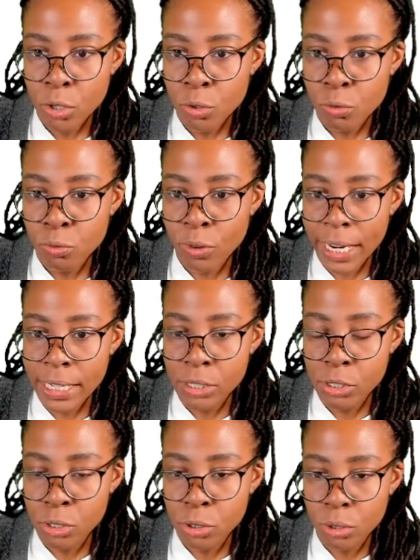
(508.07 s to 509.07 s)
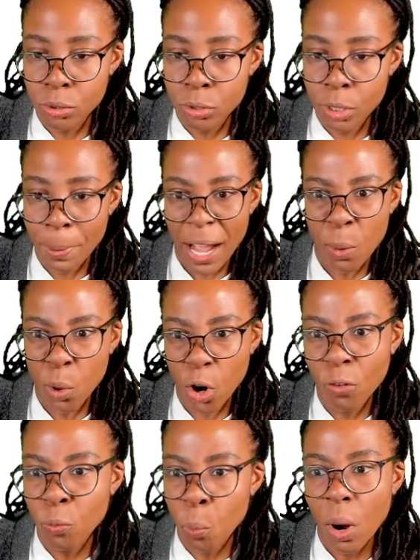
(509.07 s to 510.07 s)
raised to the power
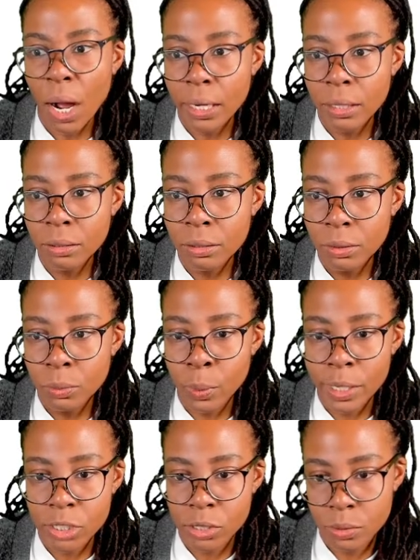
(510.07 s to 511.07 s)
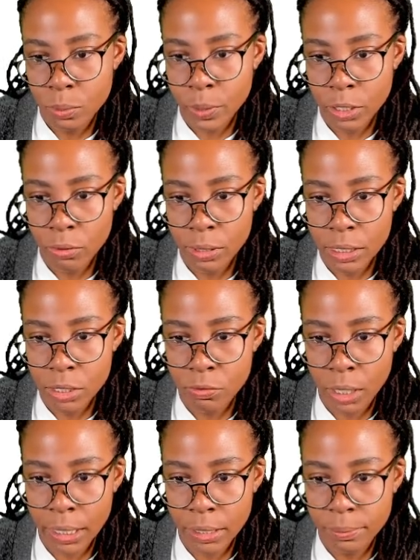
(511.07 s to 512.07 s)
of 1, which we don't need to
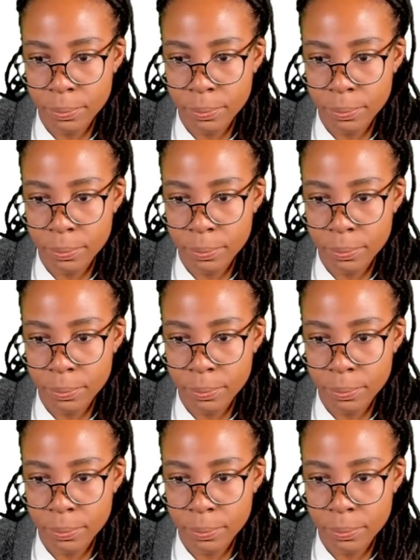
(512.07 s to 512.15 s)
write.